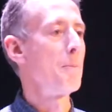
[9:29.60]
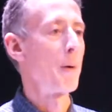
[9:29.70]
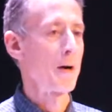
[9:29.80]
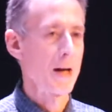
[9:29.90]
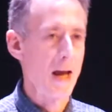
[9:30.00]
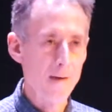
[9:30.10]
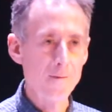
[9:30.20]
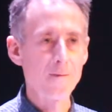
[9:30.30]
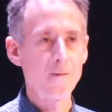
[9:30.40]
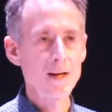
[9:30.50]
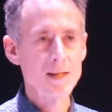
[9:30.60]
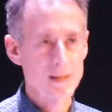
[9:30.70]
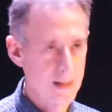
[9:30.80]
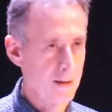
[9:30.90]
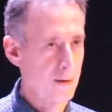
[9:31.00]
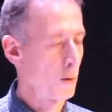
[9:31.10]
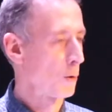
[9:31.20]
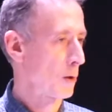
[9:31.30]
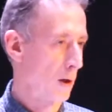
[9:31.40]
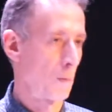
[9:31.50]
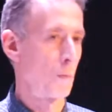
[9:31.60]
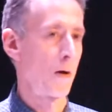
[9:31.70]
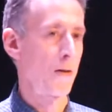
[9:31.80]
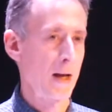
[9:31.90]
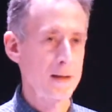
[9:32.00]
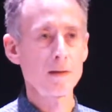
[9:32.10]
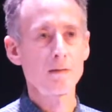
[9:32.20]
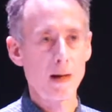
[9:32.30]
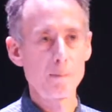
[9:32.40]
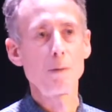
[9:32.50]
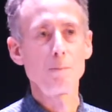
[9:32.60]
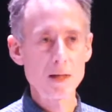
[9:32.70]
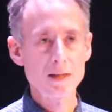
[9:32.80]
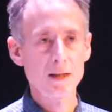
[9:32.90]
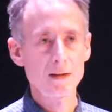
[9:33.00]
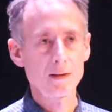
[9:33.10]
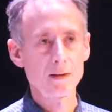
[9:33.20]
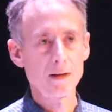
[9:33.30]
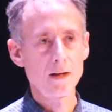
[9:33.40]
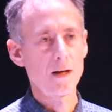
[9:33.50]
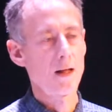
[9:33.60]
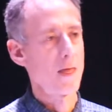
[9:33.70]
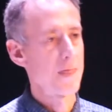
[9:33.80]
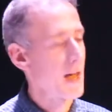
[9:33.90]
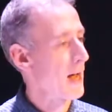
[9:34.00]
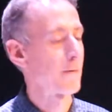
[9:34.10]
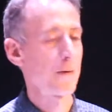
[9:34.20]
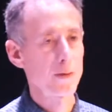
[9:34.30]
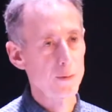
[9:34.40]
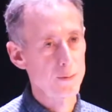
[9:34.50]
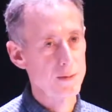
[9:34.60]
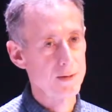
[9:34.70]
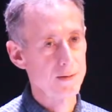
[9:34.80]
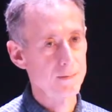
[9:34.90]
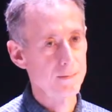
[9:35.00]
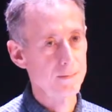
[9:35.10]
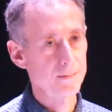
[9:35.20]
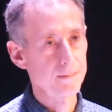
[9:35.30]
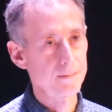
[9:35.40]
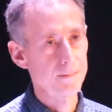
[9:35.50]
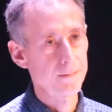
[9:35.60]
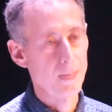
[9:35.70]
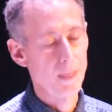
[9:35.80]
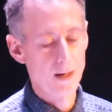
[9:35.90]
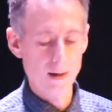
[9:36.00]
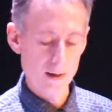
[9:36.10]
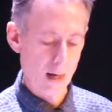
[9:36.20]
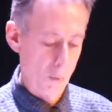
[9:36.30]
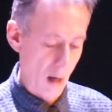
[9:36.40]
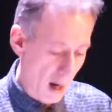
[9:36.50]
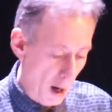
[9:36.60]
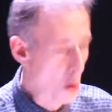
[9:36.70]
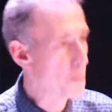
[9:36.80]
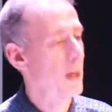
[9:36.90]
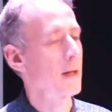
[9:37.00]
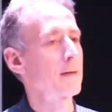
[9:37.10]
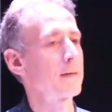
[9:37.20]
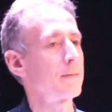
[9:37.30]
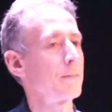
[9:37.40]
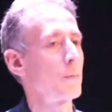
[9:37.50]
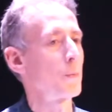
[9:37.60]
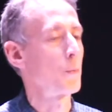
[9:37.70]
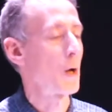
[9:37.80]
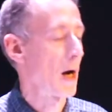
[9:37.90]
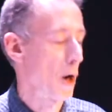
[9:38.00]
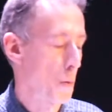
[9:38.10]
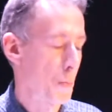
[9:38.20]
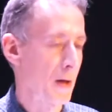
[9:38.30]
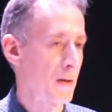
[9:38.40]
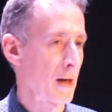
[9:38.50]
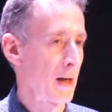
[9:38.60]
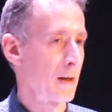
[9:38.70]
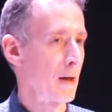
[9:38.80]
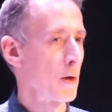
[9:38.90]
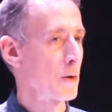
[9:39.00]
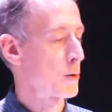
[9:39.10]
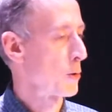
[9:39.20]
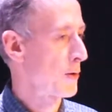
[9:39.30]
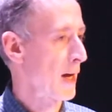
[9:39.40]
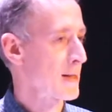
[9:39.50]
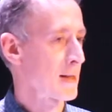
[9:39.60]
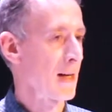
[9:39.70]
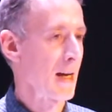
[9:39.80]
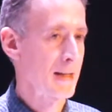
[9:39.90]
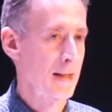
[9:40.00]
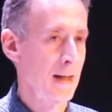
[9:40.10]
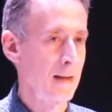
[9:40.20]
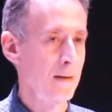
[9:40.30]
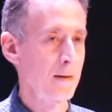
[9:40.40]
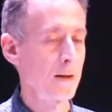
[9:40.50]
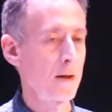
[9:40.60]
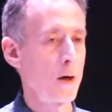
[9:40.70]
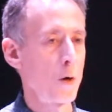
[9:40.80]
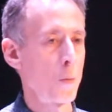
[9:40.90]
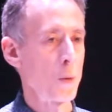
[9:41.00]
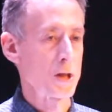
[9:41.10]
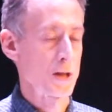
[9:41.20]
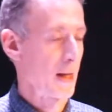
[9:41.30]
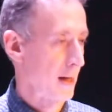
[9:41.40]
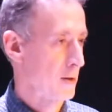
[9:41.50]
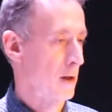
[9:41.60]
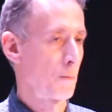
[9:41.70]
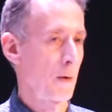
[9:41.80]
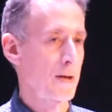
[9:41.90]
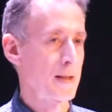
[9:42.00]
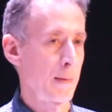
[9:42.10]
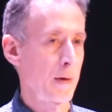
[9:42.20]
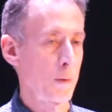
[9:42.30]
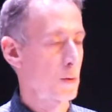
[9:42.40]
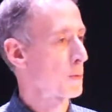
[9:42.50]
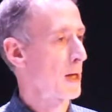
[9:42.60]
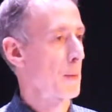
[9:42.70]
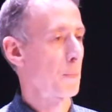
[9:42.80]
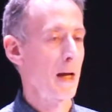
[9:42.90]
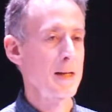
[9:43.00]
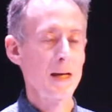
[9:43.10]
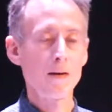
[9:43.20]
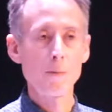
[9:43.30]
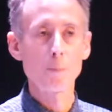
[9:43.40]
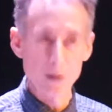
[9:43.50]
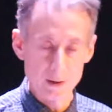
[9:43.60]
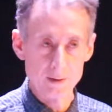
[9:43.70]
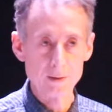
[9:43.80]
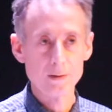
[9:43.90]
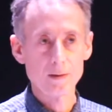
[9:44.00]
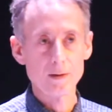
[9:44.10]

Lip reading: but in every single Commonwealth heads of government meeting, they have refused. Now we are hoping that in 2018, which is the next Commonwealth Summit, which will take place here in Britain,